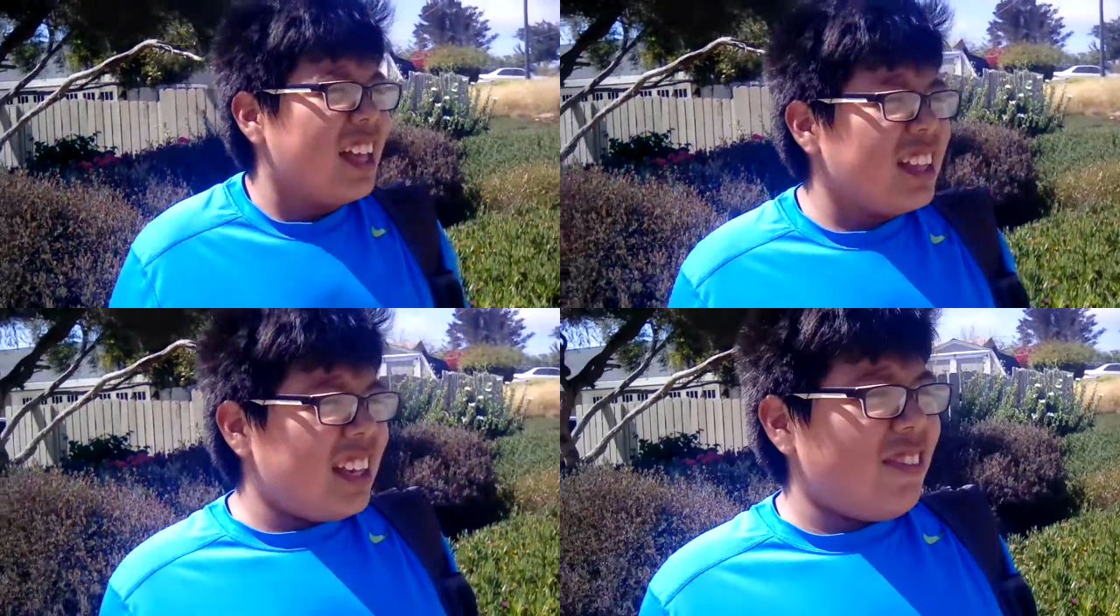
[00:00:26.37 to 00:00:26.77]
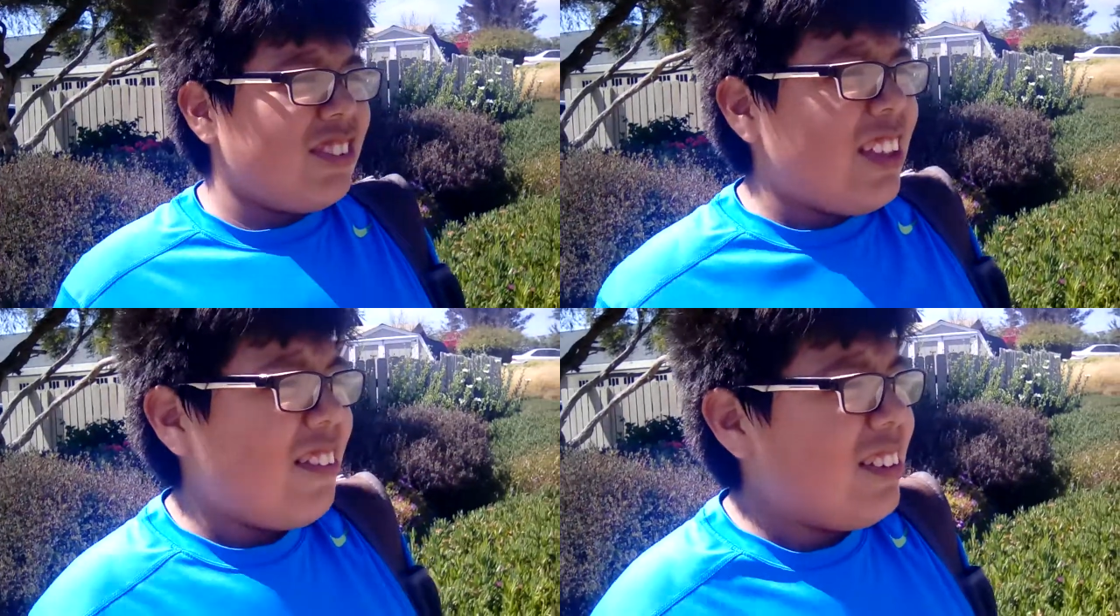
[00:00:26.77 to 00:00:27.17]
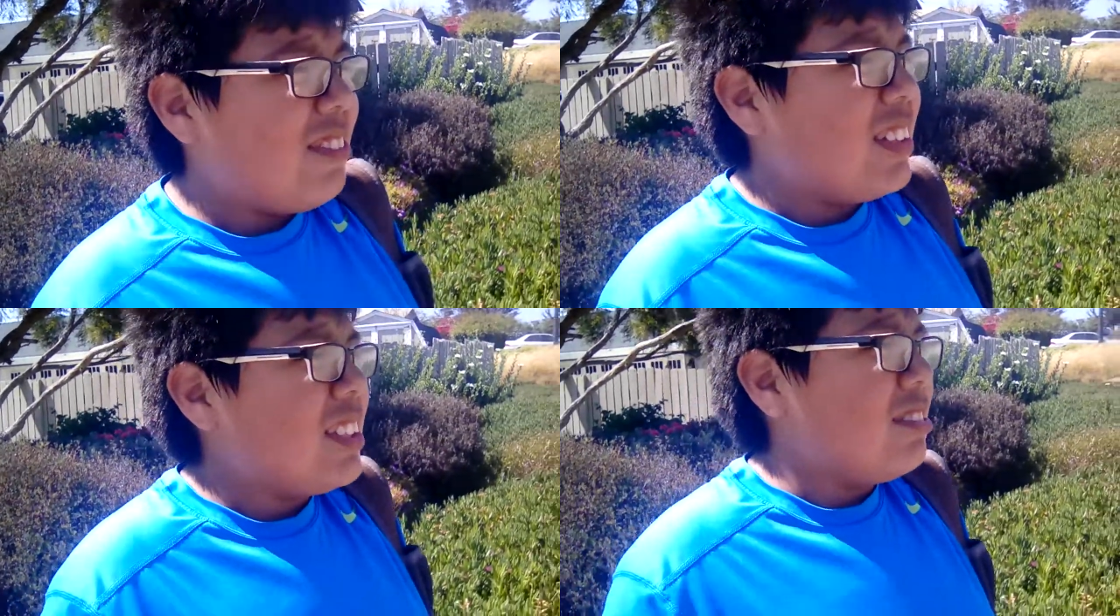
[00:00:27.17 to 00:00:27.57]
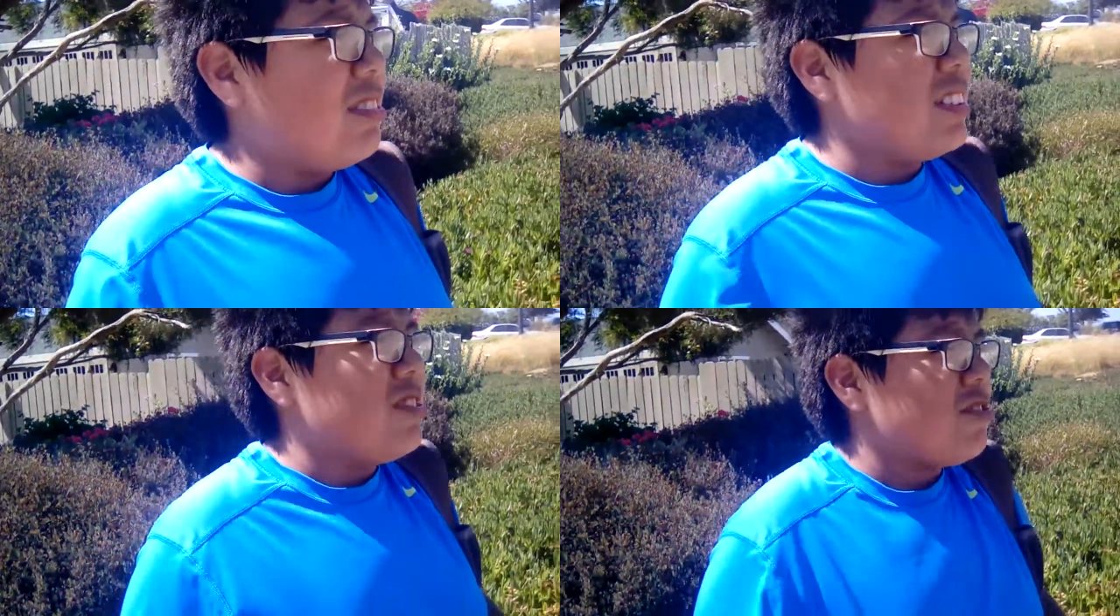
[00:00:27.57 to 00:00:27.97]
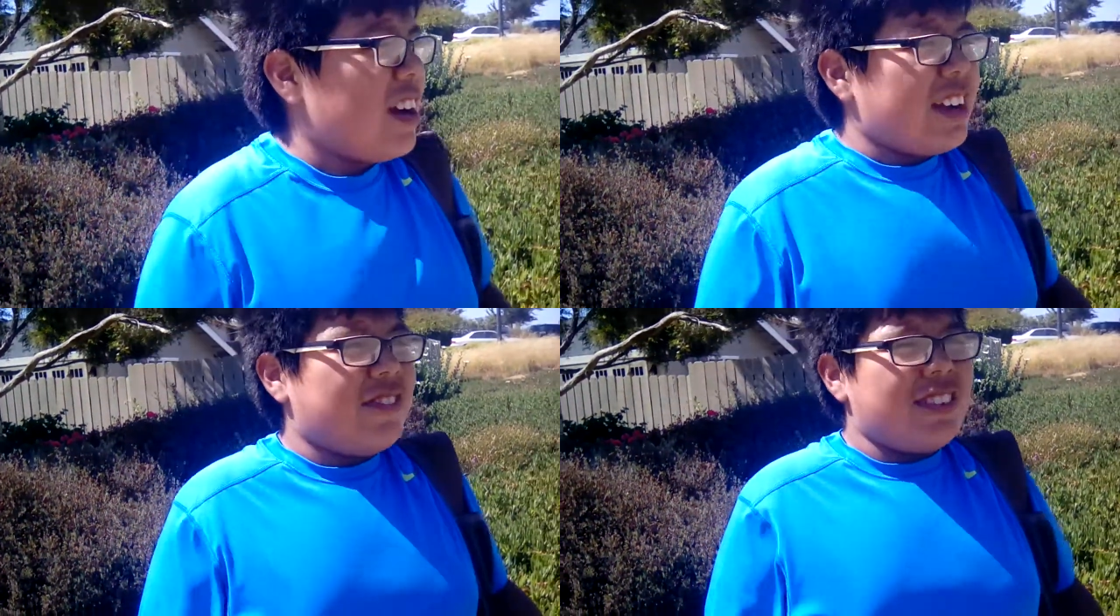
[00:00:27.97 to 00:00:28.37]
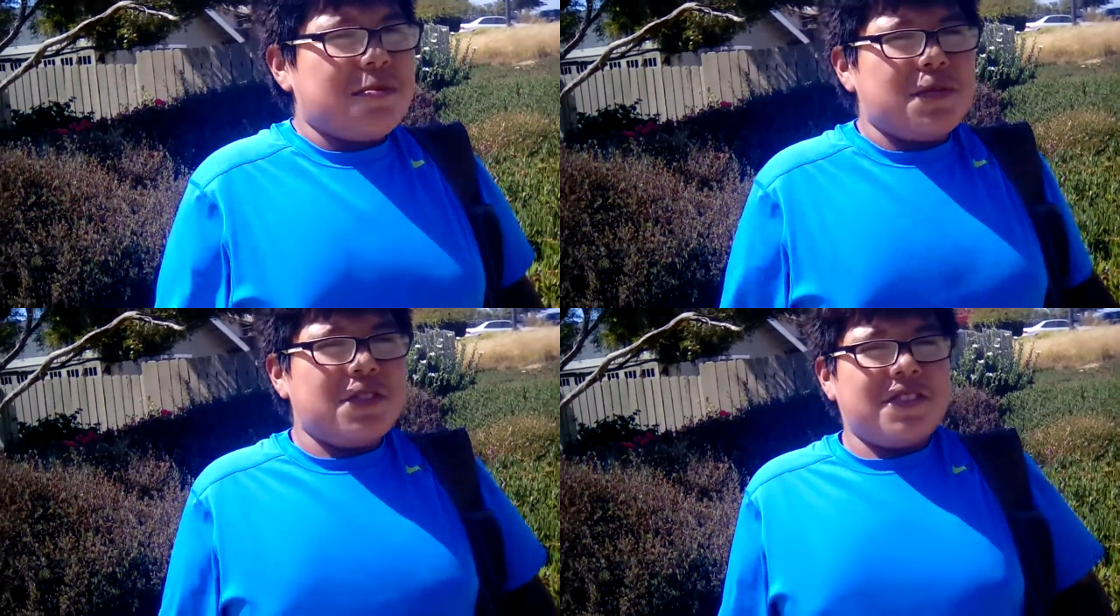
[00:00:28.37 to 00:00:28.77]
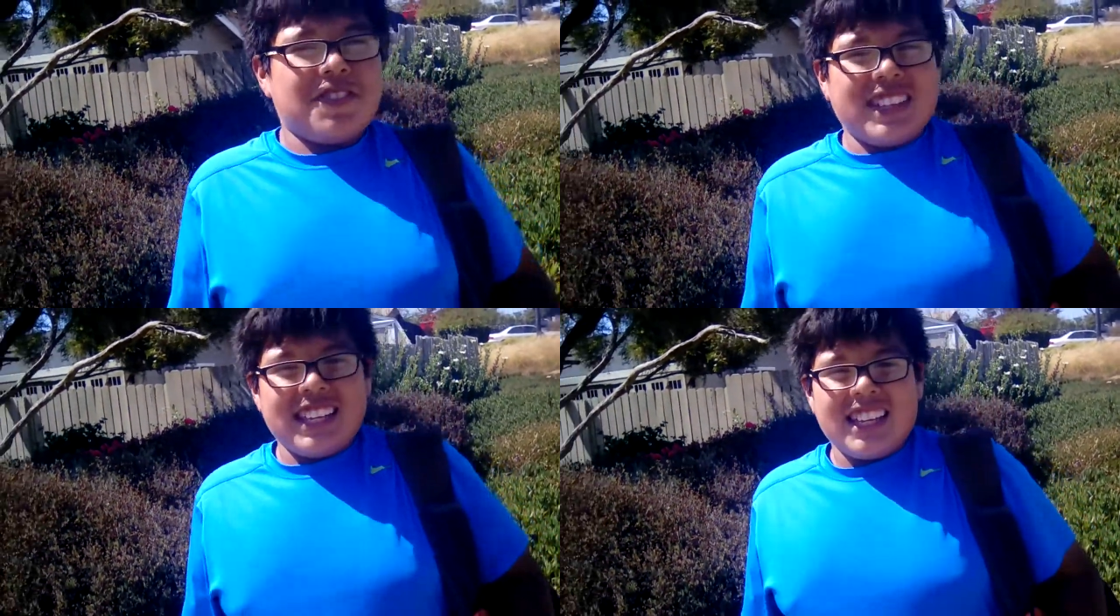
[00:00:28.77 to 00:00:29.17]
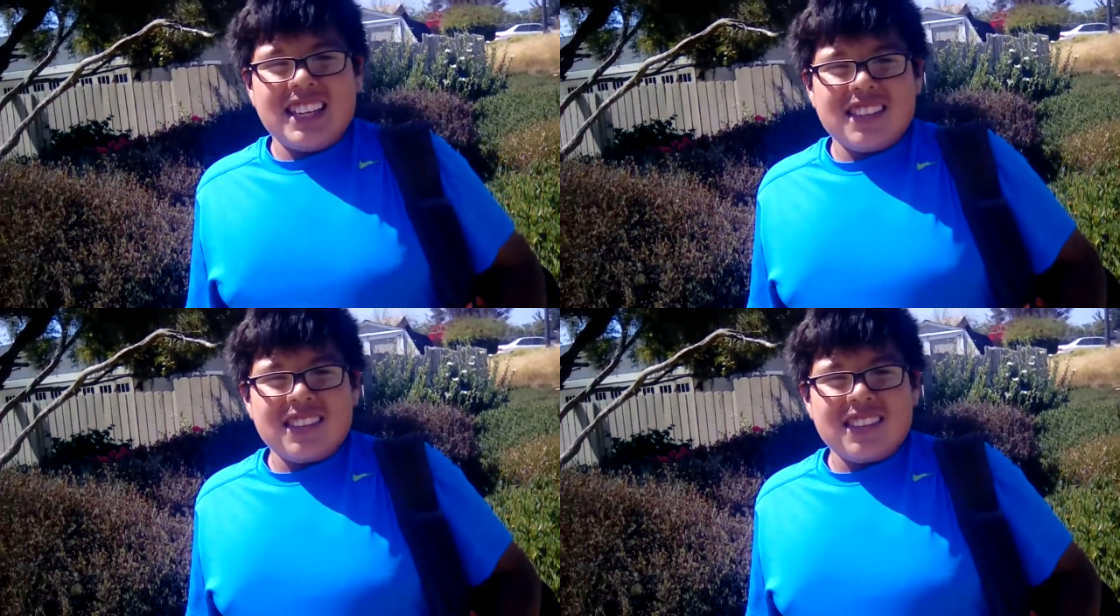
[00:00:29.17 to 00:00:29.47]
and then after that, we went to a drive in movie,